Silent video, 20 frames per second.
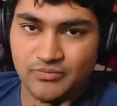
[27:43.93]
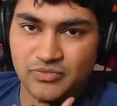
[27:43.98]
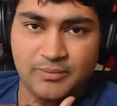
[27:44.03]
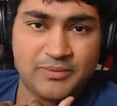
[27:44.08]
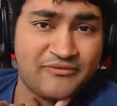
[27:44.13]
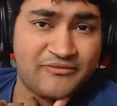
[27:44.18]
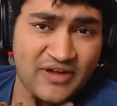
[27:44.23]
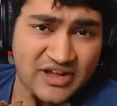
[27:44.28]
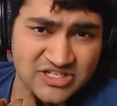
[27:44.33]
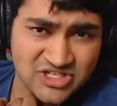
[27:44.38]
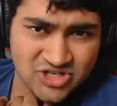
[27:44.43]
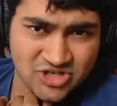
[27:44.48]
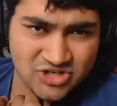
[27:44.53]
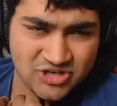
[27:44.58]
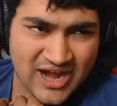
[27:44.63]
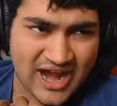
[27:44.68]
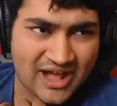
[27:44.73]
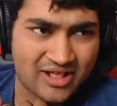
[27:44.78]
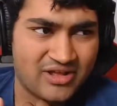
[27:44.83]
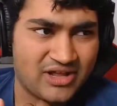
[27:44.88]
The
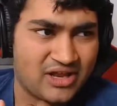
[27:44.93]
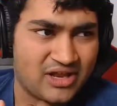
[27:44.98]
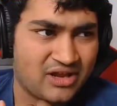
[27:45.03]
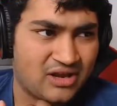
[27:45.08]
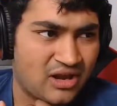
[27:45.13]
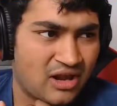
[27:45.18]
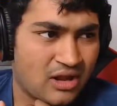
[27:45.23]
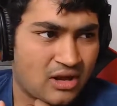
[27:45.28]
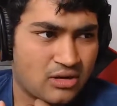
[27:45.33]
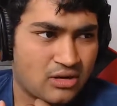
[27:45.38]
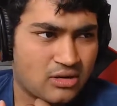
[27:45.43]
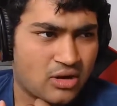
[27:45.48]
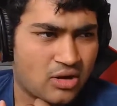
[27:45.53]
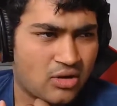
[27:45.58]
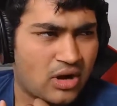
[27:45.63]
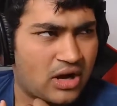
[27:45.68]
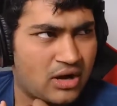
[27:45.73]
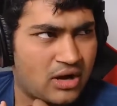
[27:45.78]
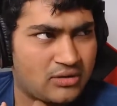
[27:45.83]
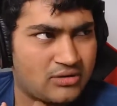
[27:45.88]
professor Alan
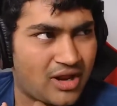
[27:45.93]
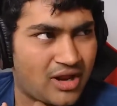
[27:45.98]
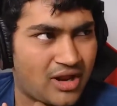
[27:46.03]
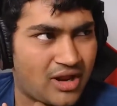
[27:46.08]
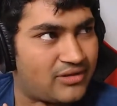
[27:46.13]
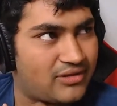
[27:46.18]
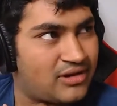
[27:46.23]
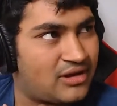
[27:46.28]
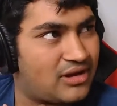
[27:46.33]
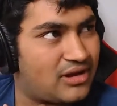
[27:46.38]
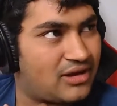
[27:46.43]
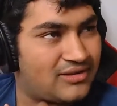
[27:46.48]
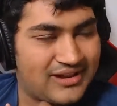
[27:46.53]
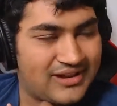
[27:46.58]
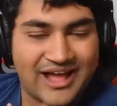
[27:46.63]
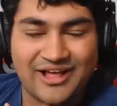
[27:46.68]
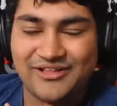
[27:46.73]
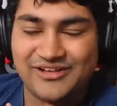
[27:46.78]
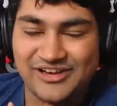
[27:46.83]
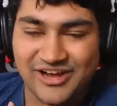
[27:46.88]

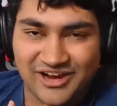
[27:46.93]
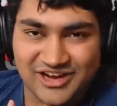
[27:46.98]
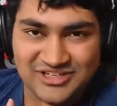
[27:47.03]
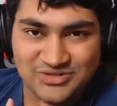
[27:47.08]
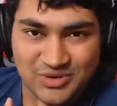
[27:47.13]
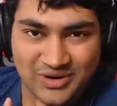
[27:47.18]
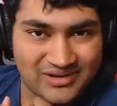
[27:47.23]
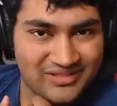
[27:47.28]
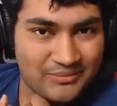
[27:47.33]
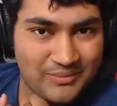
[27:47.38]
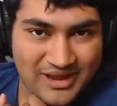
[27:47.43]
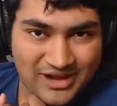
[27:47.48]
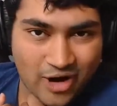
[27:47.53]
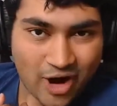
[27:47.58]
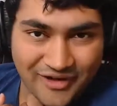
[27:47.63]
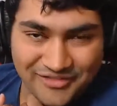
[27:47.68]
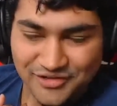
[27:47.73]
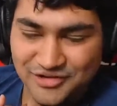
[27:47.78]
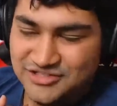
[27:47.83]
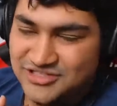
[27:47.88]
Young is one of the main
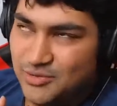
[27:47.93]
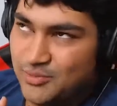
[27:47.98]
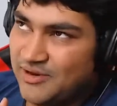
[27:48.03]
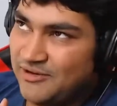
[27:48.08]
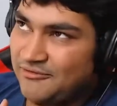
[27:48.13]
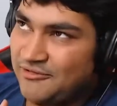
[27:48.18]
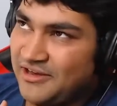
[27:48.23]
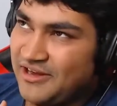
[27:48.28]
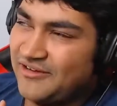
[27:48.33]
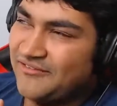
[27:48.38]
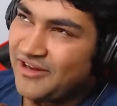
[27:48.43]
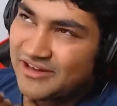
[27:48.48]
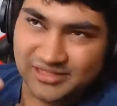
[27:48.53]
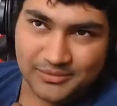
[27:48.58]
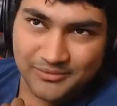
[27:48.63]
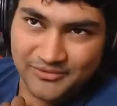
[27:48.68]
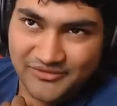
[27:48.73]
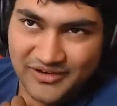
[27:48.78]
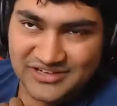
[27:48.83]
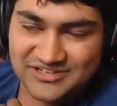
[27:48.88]
authors that we read. I
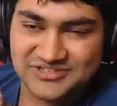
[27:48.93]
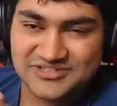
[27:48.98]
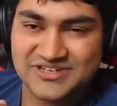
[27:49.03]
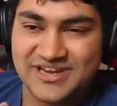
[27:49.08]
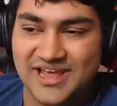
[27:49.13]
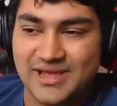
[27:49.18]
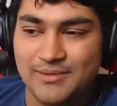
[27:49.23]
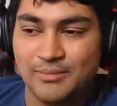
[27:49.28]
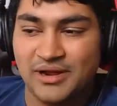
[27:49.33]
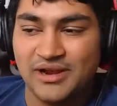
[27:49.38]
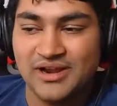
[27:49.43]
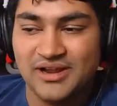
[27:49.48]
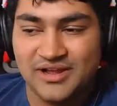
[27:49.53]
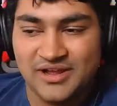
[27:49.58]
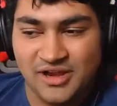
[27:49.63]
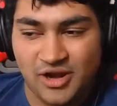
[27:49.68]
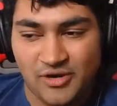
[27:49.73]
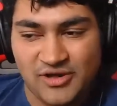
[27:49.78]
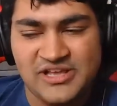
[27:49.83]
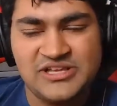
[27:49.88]
forgot the professor's name, but
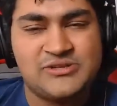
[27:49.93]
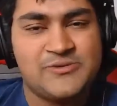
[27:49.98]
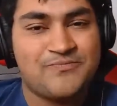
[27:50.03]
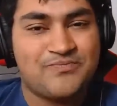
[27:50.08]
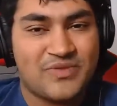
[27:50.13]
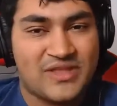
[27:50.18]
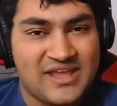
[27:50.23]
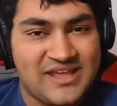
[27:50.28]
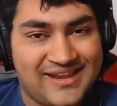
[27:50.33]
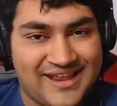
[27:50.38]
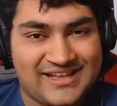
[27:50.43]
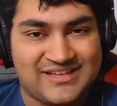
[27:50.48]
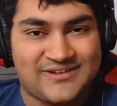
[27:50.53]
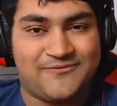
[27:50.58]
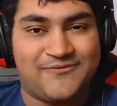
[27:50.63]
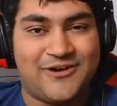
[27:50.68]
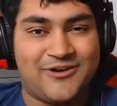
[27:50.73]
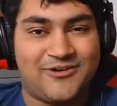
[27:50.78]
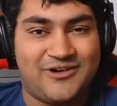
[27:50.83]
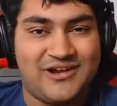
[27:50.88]
he takes
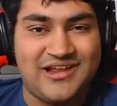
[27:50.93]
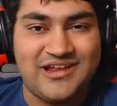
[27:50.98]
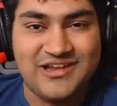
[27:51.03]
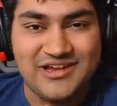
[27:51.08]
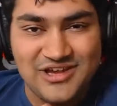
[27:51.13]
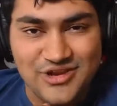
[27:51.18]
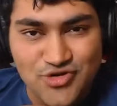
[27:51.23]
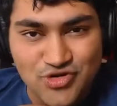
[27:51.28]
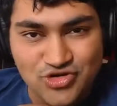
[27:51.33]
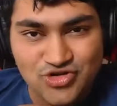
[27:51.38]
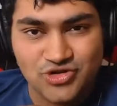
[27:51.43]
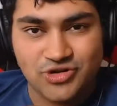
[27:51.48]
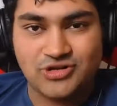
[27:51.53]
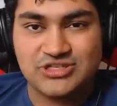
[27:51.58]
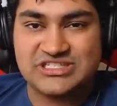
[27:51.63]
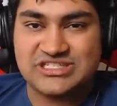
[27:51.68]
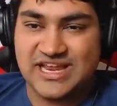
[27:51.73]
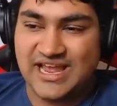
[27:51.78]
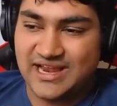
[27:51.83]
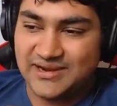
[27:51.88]
a very
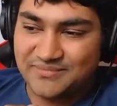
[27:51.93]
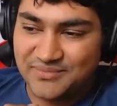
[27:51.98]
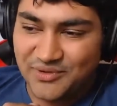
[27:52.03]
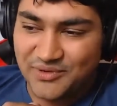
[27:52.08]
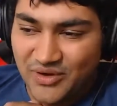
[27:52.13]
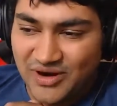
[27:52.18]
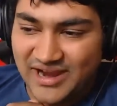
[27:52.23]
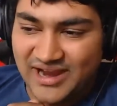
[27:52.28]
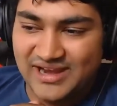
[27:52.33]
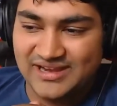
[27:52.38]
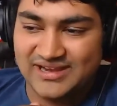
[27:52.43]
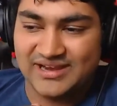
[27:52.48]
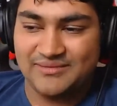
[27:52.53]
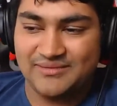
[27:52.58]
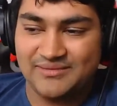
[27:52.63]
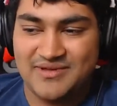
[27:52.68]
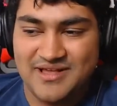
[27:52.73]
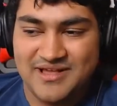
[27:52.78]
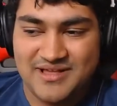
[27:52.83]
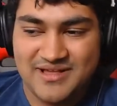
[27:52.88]
neutral standpoint
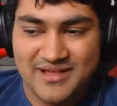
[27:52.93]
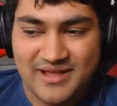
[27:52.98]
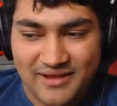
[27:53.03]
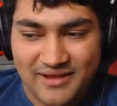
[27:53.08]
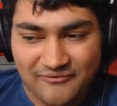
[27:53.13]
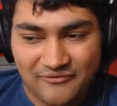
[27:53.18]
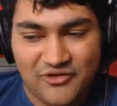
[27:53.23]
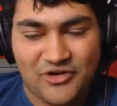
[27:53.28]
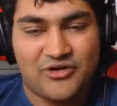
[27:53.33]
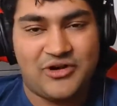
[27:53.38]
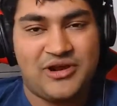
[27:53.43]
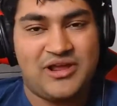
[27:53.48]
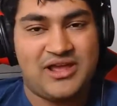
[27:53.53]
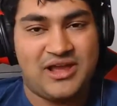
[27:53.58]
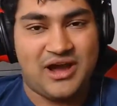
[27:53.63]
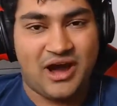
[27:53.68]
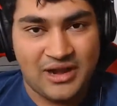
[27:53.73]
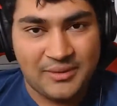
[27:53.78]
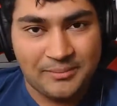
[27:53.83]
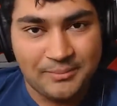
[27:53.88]
and
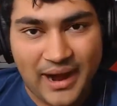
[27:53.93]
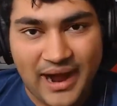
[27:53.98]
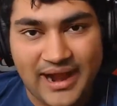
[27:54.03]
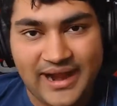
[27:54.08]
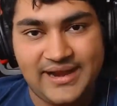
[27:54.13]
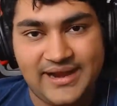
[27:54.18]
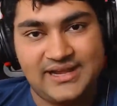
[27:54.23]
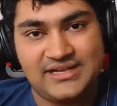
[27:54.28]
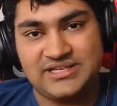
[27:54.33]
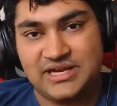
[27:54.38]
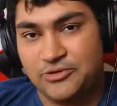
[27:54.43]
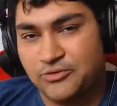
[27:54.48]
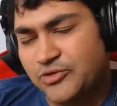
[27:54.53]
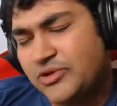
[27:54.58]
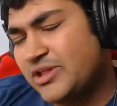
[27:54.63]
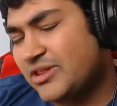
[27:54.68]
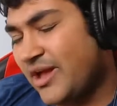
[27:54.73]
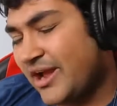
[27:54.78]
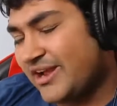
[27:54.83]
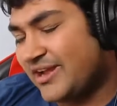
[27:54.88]
very unbiased, and I
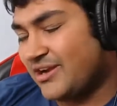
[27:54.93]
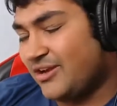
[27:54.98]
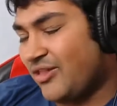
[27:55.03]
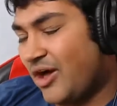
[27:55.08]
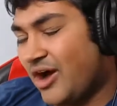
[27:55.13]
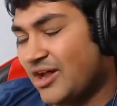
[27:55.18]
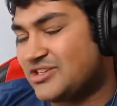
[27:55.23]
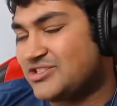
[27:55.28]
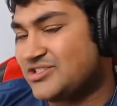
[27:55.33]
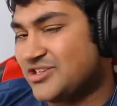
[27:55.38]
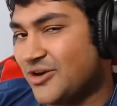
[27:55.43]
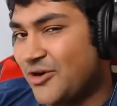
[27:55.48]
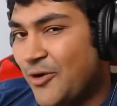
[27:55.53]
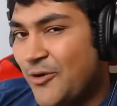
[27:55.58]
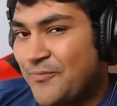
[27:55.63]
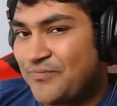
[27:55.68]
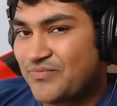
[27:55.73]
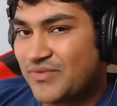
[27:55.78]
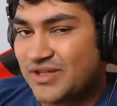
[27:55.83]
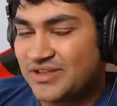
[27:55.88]
really like it a lot.
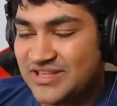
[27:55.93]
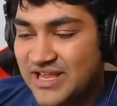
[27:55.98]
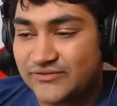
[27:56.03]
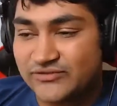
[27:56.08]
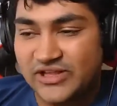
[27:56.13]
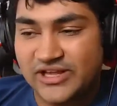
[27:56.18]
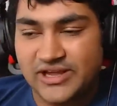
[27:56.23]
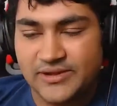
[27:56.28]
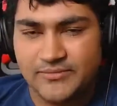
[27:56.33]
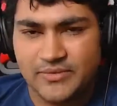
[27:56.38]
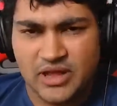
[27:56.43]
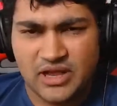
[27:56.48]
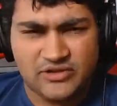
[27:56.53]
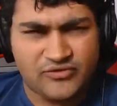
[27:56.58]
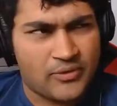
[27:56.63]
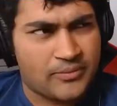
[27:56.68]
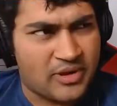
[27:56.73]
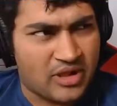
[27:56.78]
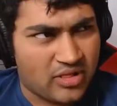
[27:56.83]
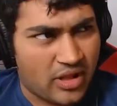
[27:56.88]
So definitely,
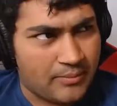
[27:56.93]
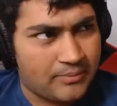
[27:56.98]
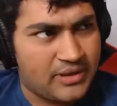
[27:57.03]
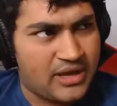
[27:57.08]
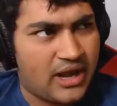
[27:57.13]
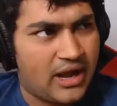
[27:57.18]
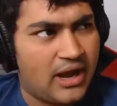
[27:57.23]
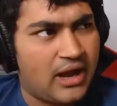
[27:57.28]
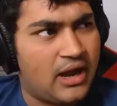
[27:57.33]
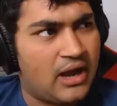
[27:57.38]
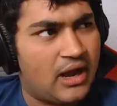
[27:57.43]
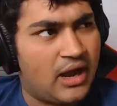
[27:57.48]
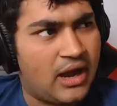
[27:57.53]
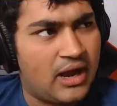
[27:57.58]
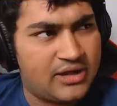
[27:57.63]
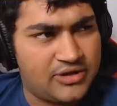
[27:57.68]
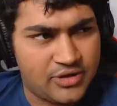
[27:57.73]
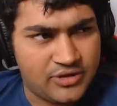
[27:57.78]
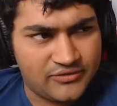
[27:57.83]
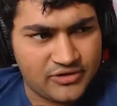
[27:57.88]
it's from
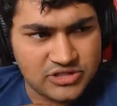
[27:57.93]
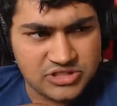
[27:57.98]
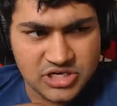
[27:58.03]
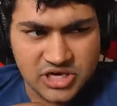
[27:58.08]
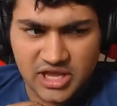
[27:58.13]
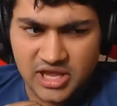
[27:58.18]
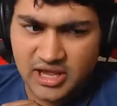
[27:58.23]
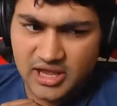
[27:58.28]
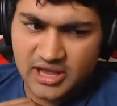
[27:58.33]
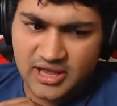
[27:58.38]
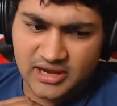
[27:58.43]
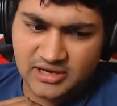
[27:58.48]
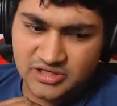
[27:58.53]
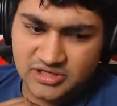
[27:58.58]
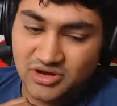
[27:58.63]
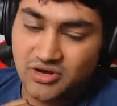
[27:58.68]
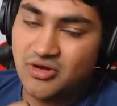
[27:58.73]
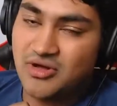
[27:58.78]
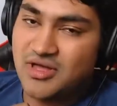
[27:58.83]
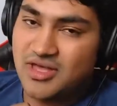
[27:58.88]
Columbia University, and
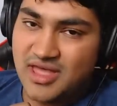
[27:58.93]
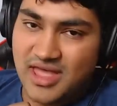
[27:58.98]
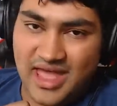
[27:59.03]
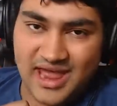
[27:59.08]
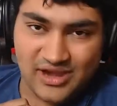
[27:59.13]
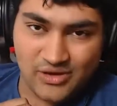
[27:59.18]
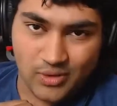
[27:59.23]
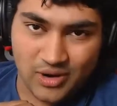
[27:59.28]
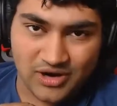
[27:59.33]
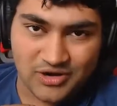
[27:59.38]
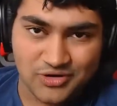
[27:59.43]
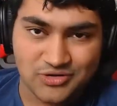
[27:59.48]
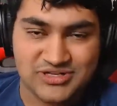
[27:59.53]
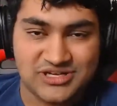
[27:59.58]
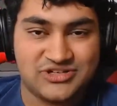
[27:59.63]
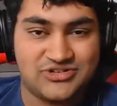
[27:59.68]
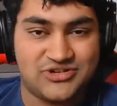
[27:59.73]
so anyone who's